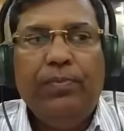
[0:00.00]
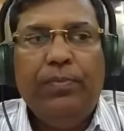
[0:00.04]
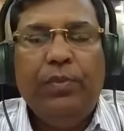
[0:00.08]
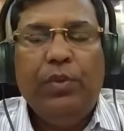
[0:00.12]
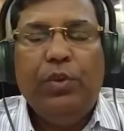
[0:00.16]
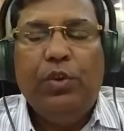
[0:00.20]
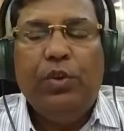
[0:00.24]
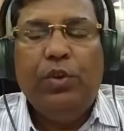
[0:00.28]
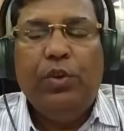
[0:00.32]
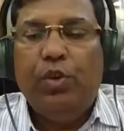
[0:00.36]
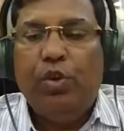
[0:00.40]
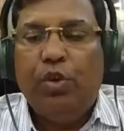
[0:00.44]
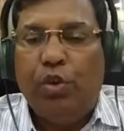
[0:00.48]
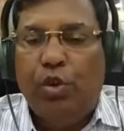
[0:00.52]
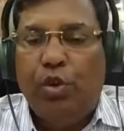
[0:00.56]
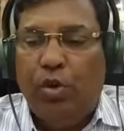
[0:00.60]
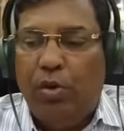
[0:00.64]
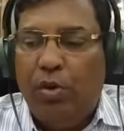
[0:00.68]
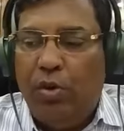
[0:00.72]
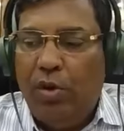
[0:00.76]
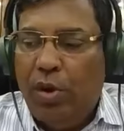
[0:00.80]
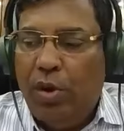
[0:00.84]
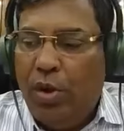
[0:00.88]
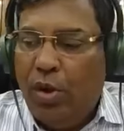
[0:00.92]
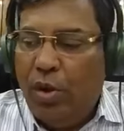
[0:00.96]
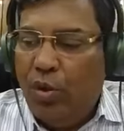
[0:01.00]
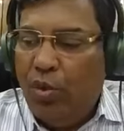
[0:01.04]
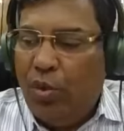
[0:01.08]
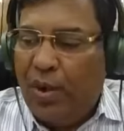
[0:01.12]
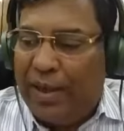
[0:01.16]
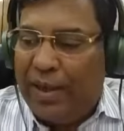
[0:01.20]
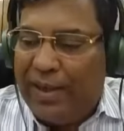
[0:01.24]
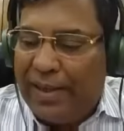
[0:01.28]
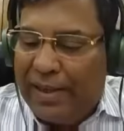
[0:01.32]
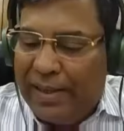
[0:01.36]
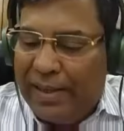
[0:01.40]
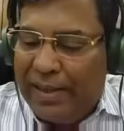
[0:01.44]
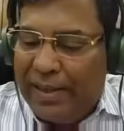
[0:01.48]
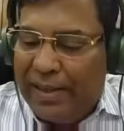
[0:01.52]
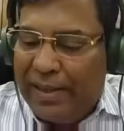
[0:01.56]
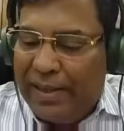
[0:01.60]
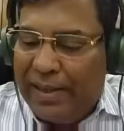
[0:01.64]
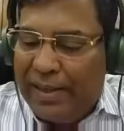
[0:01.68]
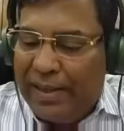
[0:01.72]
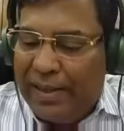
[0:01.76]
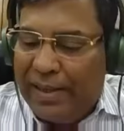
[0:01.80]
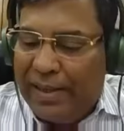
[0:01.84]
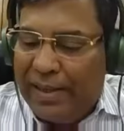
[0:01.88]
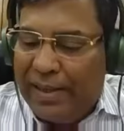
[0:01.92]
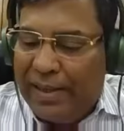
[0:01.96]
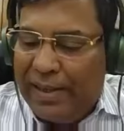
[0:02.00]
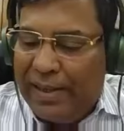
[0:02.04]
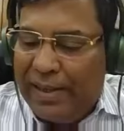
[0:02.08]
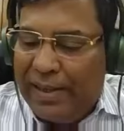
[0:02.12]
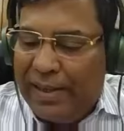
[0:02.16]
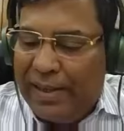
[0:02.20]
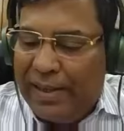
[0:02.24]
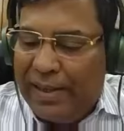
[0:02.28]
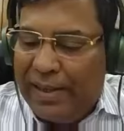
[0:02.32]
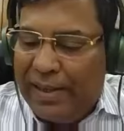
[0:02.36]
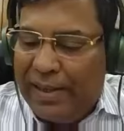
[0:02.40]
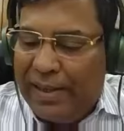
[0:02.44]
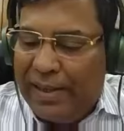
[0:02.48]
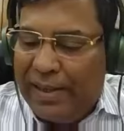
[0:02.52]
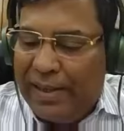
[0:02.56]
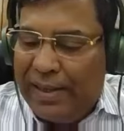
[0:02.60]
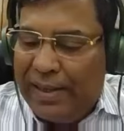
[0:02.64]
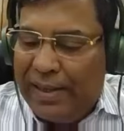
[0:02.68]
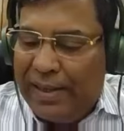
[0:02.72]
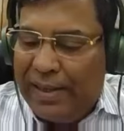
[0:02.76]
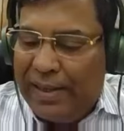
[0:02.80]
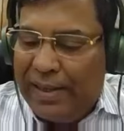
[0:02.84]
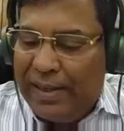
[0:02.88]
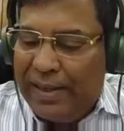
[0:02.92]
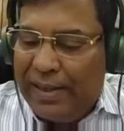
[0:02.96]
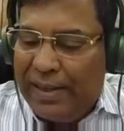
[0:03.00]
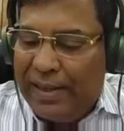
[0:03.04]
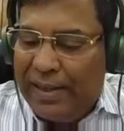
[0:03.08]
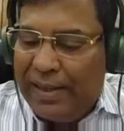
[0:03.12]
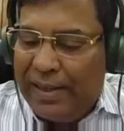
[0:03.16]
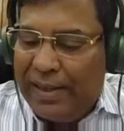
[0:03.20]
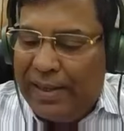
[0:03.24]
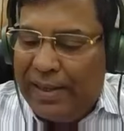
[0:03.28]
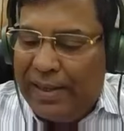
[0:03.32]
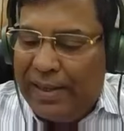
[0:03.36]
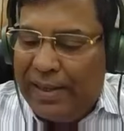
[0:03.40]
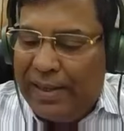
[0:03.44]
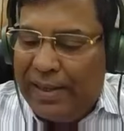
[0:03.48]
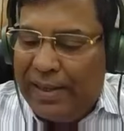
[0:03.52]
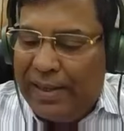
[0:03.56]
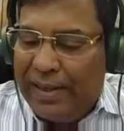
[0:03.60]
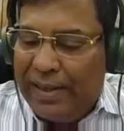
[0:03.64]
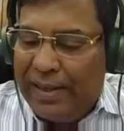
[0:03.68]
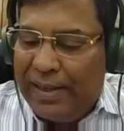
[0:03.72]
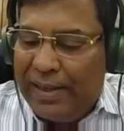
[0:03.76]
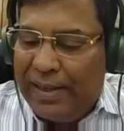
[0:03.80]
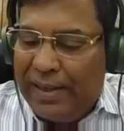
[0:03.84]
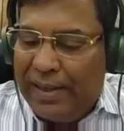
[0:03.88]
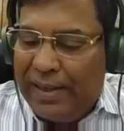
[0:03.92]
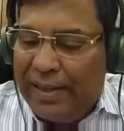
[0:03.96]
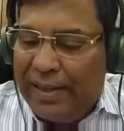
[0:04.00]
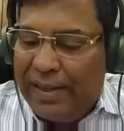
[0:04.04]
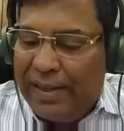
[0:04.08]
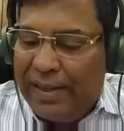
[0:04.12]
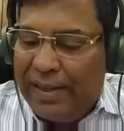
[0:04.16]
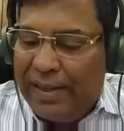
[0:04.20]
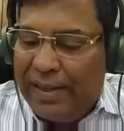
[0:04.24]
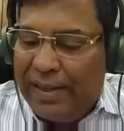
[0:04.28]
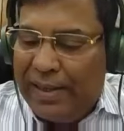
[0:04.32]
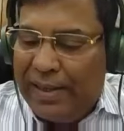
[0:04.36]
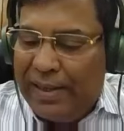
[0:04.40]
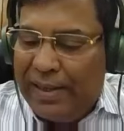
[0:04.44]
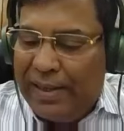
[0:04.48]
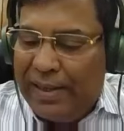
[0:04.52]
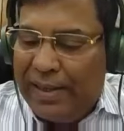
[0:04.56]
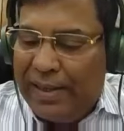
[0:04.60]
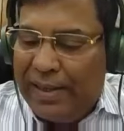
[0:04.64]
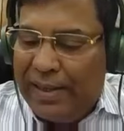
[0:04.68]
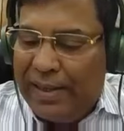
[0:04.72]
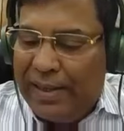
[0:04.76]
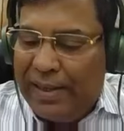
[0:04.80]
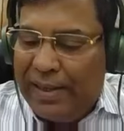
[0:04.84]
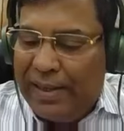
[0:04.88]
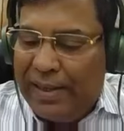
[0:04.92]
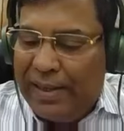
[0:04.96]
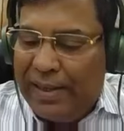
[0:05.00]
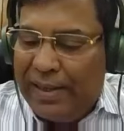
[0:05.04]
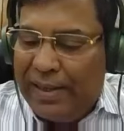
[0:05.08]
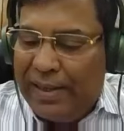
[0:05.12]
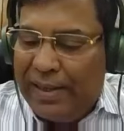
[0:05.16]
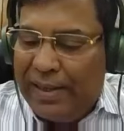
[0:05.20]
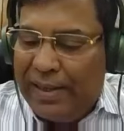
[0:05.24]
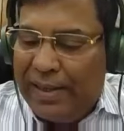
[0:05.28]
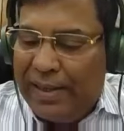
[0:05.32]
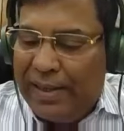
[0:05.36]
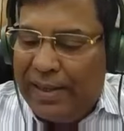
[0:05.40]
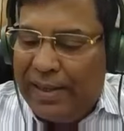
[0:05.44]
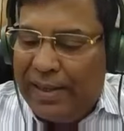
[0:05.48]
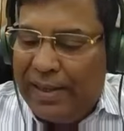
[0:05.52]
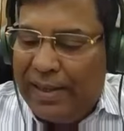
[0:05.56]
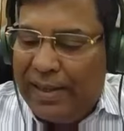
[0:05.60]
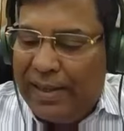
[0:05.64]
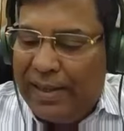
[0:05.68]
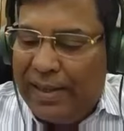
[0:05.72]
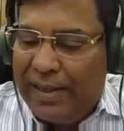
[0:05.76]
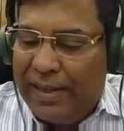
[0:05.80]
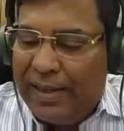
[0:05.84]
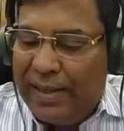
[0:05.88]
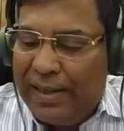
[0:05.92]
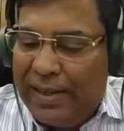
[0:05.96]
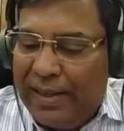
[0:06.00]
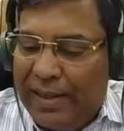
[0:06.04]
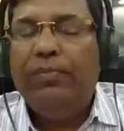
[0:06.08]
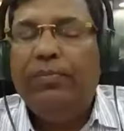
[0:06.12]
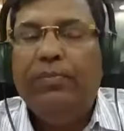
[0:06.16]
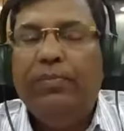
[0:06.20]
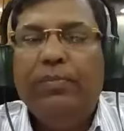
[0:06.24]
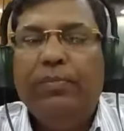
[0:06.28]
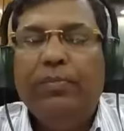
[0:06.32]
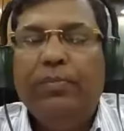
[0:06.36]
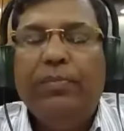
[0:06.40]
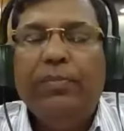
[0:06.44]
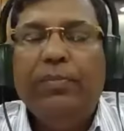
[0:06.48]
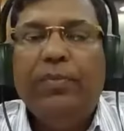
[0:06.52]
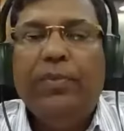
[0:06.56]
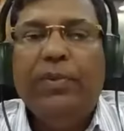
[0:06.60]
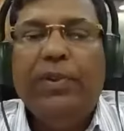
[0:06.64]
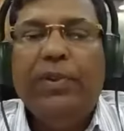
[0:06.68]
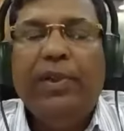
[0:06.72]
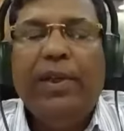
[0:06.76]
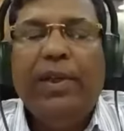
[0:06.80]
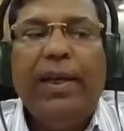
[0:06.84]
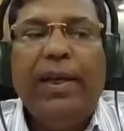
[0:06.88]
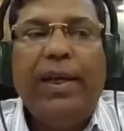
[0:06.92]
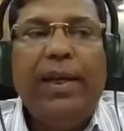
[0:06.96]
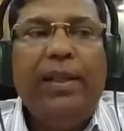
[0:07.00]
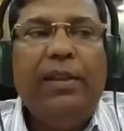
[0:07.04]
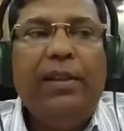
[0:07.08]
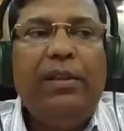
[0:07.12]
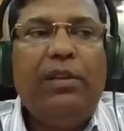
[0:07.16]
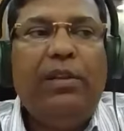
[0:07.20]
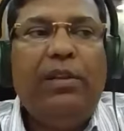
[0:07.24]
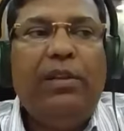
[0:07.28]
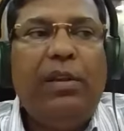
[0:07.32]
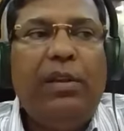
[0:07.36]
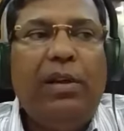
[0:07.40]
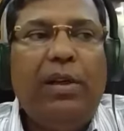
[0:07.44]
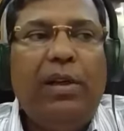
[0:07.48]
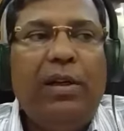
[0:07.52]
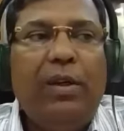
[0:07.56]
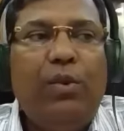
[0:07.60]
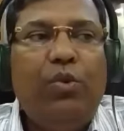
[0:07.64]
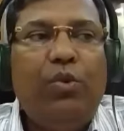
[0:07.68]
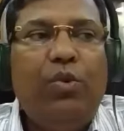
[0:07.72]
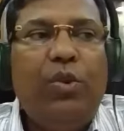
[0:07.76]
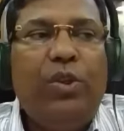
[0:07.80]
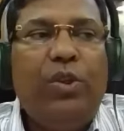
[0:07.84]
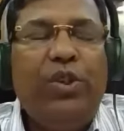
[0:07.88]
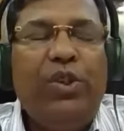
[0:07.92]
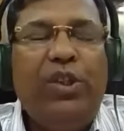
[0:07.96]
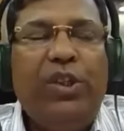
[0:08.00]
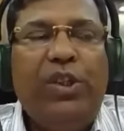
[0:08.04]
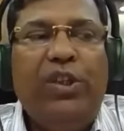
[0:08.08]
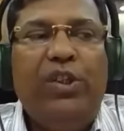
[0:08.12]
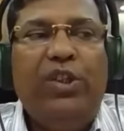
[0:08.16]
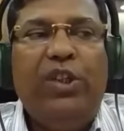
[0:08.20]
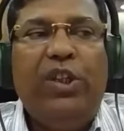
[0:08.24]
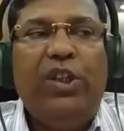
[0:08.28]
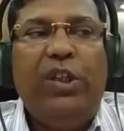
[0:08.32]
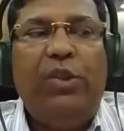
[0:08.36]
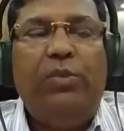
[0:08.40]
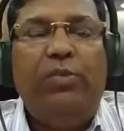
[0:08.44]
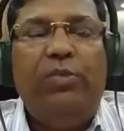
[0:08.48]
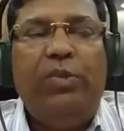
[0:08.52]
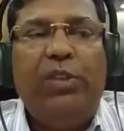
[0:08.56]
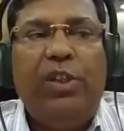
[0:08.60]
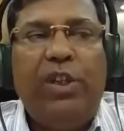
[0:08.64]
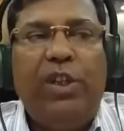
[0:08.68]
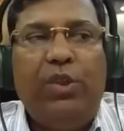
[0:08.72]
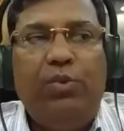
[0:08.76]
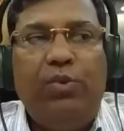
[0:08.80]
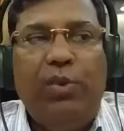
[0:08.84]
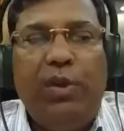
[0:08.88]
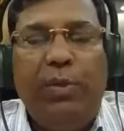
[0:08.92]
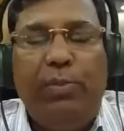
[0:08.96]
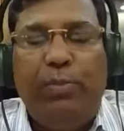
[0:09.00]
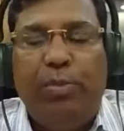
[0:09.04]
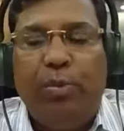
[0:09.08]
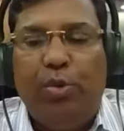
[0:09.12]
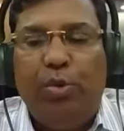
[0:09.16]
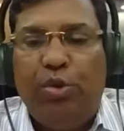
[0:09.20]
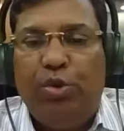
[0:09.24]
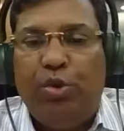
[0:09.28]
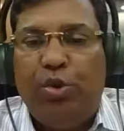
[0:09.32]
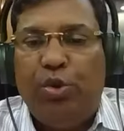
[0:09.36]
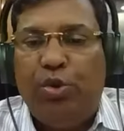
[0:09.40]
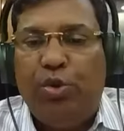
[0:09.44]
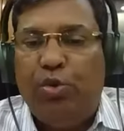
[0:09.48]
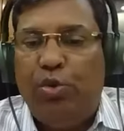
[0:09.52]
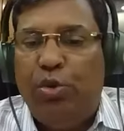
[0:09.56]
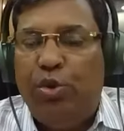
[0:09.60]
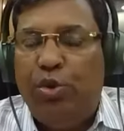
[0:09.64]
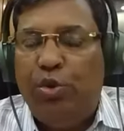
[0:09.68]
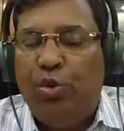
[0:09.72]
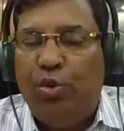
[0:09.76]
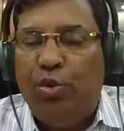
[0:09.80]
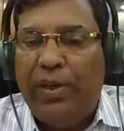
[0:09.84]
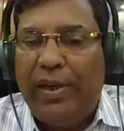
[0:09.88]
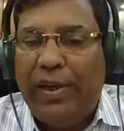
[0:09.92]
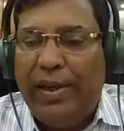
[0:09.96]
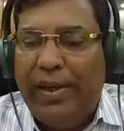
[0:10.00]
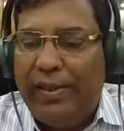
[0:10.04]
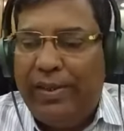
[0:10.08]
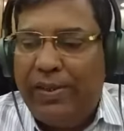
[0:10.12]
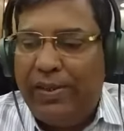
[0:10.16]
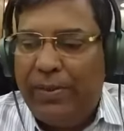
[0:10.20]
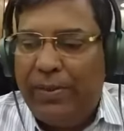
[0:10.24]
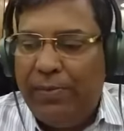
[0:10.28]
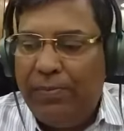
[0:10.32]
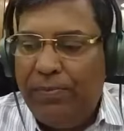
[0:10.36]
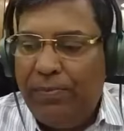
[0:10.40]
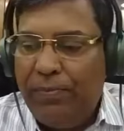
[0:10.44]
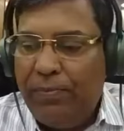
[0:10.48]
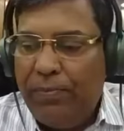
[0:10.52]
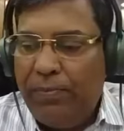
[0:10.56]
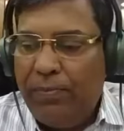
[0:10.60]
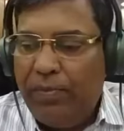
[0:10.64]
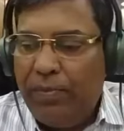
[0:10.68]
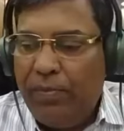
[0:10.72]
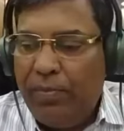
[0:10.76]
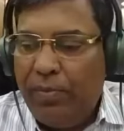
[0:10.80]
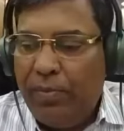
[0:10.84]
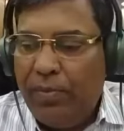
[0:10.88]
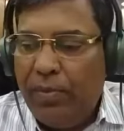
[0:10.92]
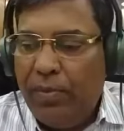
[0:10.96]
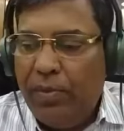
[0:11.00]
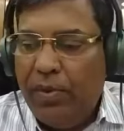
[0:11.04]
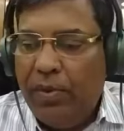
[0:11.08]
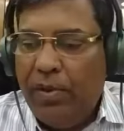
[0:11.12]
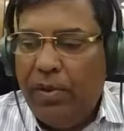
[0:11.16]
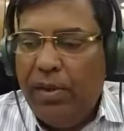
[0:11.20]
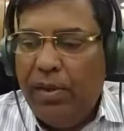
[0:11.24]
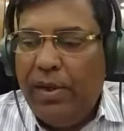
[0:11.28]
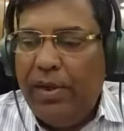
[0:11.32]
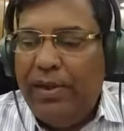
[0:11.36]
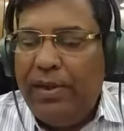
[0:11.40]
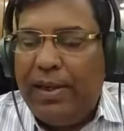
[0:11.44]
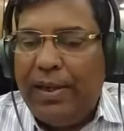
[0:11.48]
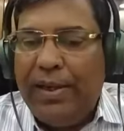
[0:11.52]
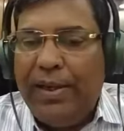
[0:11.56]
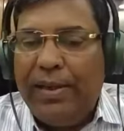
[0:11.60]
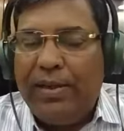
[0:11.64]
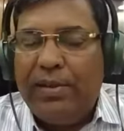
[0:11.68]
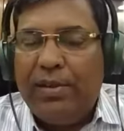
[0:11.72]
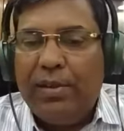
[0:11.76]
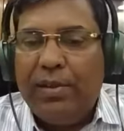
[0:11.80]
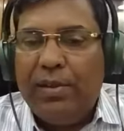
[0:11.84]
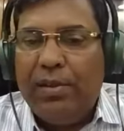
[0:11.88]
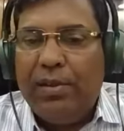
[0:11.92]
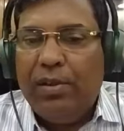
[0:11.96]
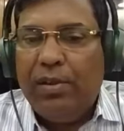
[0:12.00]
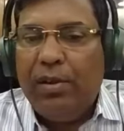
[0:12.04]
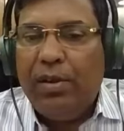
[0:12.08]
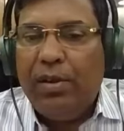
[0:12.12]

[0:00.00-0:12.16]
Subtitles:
So what are the real issues in your case? What are your answers to them? And 3rd question judge will pose to you is, tell us, how are you